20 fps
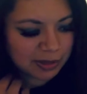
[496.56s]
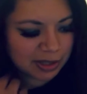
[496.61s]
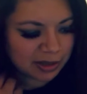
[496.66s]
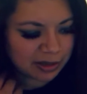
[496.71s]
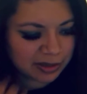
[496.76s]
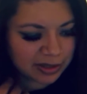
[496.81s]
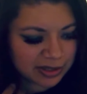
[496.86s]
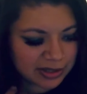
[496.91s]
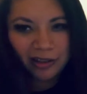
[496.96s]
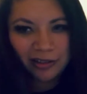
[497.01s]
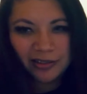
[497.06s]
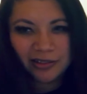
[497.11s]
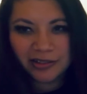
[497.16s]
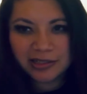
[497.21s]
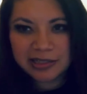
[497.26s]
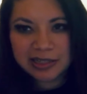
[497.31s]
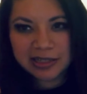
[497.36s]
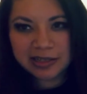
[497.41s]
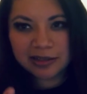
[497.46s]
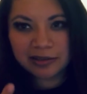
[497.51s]
on this. There's
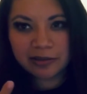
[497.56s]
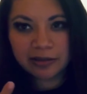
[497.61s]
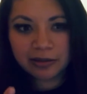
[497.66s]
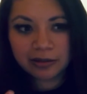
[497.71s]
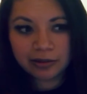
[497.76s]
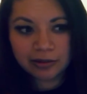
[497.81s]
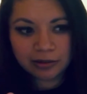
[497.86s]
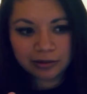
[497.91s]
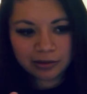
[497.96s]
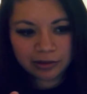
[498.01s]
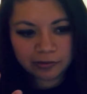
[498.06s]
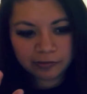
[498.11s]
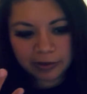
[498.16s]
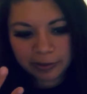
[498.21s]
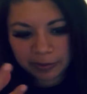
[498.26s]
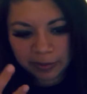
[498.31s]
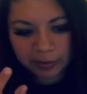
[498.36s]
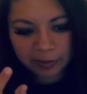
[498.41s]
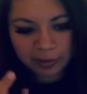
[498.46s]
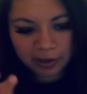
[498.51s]
like a little
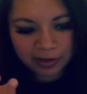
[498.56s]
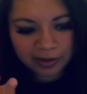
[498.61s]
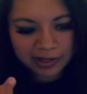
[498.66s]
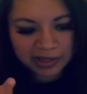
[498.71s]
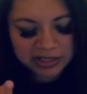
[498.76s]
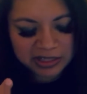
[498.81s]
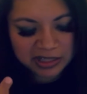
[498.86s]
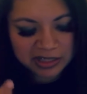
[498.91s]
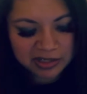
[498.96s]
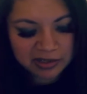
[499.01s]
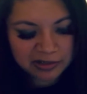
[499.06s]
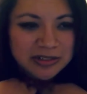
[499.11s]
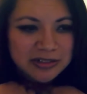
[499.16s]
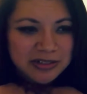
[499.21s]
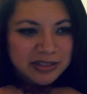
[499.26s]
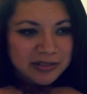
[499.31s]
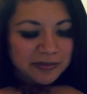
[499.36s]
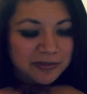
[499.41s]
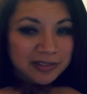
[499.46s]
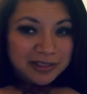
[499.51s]
rubber ball that she
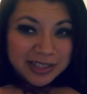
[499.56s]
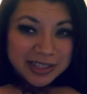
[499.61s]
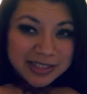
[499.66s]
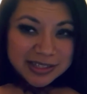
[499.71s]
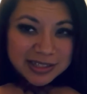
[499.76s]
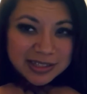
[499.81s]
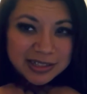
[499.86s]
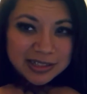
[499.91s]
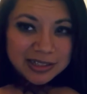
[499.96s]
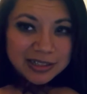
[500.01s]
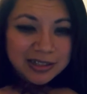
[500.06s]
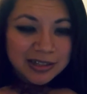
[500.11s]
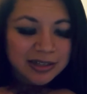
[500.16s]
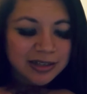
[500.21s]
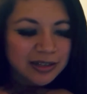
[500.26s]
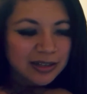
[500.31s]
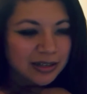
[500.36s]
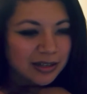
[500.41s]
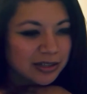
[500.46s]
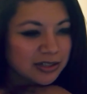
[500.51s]
used to release it,
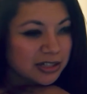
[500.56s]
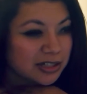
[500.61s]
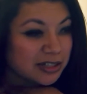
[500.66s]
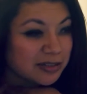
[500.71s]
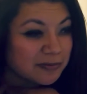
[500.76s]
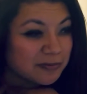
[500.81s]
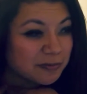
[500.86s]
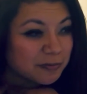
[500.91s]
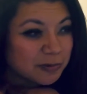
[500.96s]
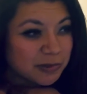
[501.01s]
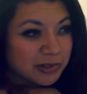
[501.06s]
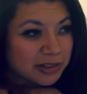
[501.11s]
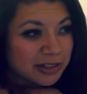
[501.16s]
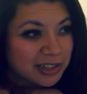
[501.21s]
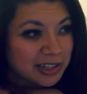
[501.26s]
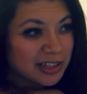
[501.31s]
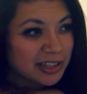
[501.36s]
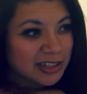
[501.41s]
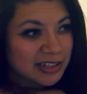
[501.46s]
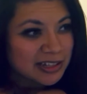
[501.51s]
and she could really
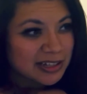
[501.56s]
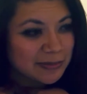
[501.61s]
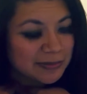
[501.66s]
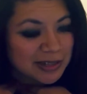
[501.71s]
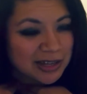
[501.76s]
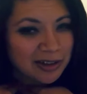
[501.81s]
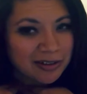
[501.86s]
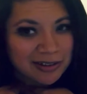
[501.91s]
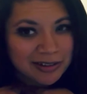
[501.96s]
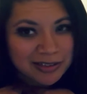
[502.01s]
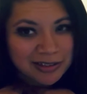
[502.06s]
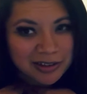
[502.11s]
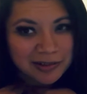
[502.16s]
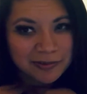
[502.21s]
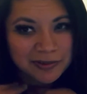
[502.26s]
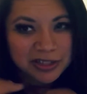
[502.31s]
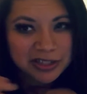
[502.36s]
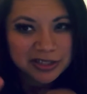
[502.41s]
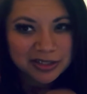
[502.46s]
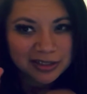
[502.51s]
get deep down in there
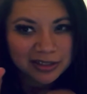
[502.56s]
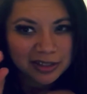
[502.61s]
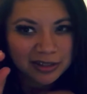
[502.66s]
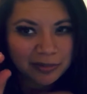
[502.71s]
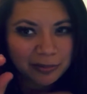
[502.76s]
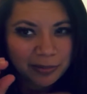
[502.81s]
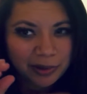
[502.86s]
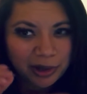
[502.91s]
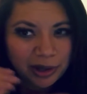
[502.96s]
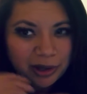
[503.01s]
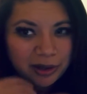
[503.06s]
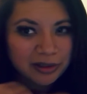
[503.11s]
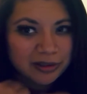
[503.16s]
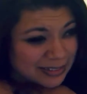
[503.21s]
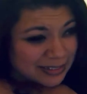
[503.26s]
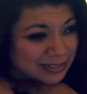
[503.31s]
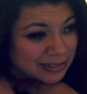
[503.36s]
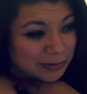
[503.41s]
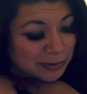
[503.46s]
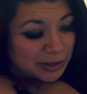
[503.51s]
with this little ball.
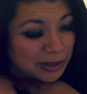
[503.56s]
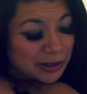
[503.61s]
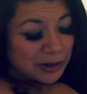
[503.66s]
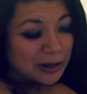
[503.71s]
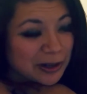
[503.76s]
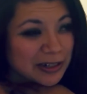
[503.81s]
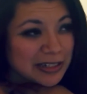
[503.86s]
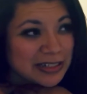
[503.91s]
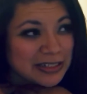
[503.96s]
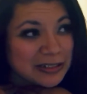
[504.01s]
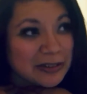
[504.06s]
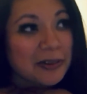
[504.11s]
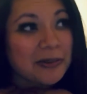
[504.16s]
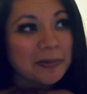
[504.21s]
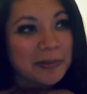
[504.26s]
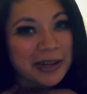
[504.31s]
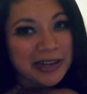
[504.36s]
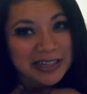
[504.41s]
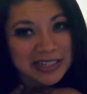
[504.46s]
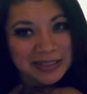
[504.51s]
It would hurt so
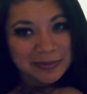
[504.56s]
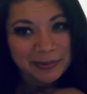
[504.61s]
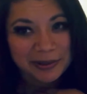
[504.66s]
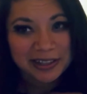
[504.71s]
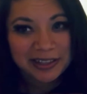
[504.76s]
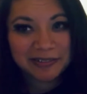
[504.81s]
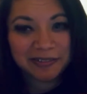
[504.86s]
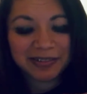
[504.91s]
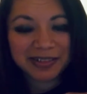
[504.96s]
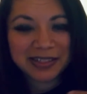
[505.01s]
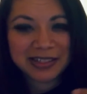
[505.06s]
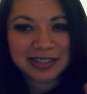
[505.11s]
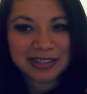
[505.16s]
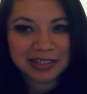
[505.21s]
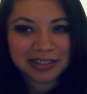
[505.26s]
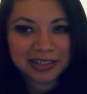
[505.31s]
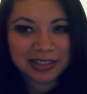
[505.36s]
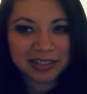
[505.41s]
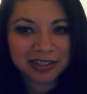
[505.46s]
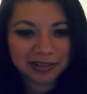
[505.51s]
much, but it was
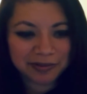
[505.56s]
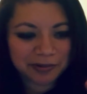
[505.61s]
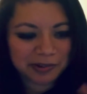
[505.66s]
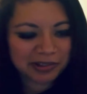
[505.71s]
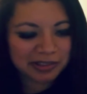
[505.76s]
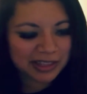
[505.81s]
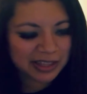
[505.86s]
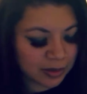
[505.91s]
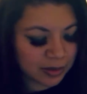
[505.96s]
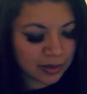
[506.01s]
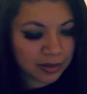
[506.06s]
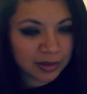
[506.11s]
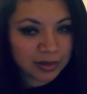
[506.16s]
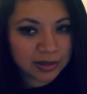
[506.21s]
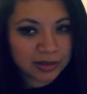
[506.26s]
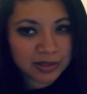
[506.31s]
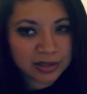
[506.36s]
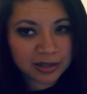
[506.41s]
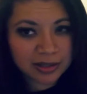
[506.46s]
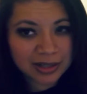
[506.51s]
such a good relief.
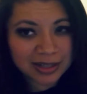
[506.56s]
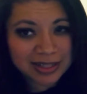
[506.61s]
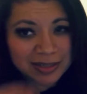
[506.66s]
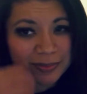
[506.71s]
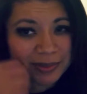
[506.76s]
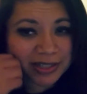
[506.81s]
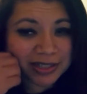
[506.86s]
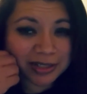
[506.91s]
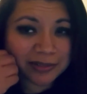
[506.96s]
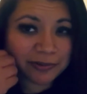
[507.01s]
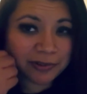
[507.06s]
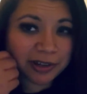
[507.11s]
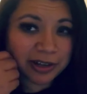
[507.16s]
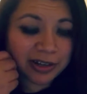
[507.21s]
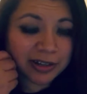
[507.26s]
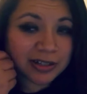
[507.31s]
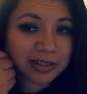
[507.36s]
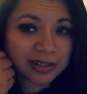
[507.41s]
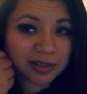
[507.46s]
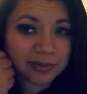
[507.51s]
So the next muscle we're
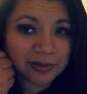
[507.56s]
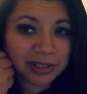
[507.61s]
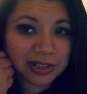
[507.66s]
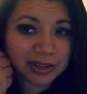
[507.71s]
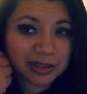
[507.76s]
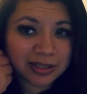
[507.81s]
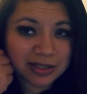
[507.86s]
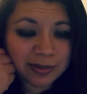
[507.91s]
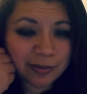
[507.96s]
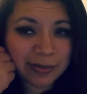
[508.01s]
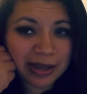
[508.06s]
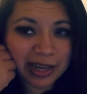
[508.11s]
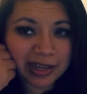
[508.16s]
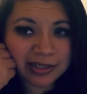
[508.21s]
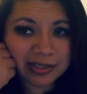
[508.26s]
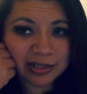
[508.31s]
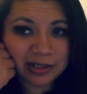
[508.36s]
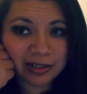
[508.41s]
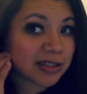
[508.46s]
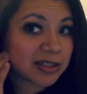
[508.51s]
gonna deal with is a
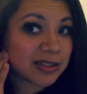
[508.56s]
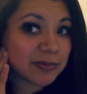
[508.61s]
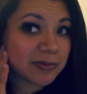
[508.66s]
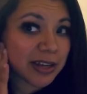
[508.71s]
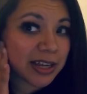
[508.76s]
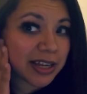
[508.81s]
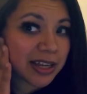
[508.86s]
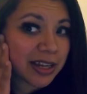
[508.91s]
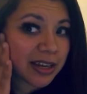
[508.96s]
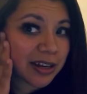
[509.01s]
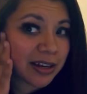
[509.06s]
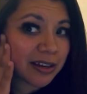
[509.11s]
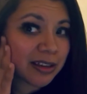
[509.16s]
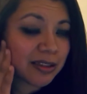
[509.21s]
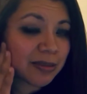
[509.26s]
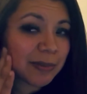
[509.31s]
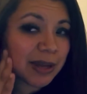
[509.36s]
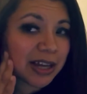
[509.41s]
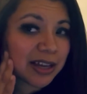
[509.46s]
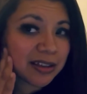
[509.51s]
masseter. It's right here in
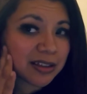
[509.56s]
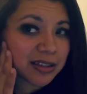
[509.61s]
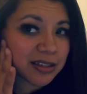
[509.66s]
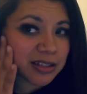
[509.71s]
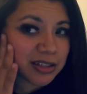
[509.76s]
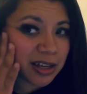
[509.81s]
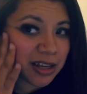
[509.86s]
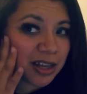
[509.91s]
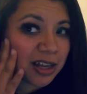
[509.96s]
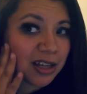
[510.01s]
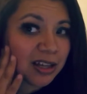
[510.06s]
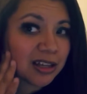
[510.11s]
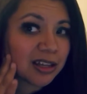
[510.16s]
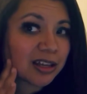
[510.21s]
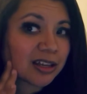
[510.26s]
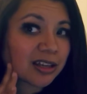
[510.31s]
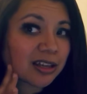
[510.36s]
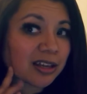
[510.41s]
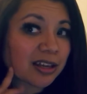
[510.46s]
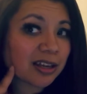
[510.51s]
the back of the jaw,
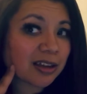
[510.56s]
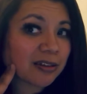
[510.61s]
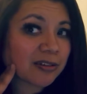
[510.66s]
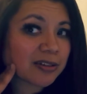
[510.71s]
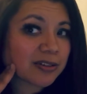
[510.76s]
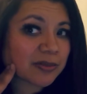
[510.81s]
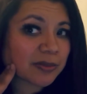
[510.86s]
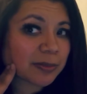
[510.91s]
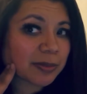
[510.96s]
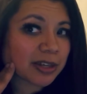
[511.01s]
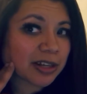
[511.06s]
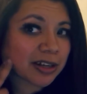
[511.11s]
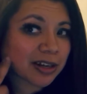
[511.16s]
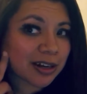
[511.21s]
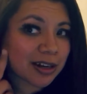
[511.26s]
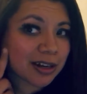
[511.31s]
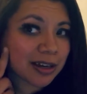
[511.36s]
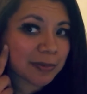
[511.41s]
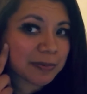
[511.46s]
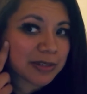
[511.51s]
and it goes from
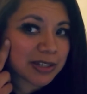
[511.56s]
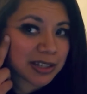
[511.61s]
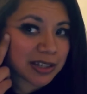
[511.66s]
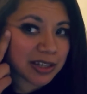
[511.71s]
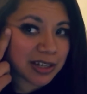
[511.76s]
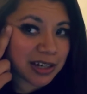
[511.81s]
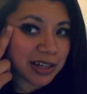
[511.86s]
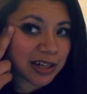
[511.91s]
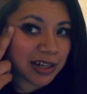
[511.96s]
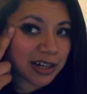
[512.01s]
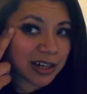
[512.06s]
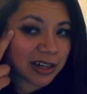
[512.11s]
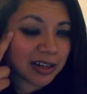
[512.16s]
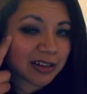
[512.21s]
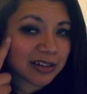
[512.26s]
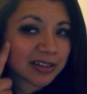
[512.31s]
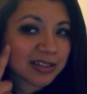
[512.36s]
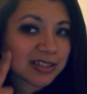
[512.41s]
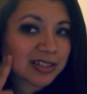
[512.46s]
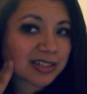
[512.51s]
here up to here. You
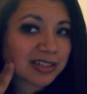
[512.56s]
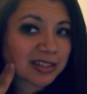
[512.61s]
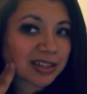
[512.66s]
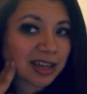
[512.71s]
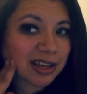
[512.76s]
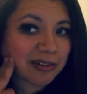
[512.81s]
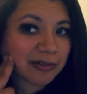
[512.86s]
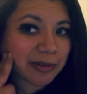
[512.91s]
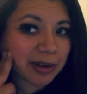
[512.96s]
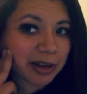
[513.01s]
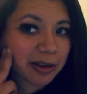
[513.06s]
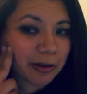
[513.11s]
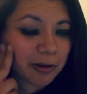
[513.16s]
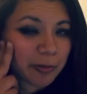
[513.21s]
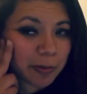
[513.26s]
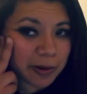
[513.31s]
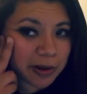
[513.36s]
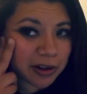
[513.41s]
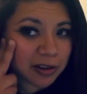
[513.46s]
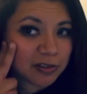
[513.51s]
can see that when you
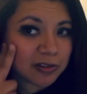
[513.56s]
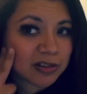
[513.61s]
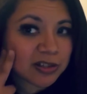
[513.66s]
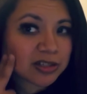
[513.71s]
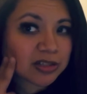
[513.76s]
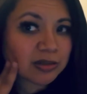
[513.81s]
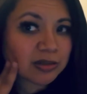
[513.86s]
open and close your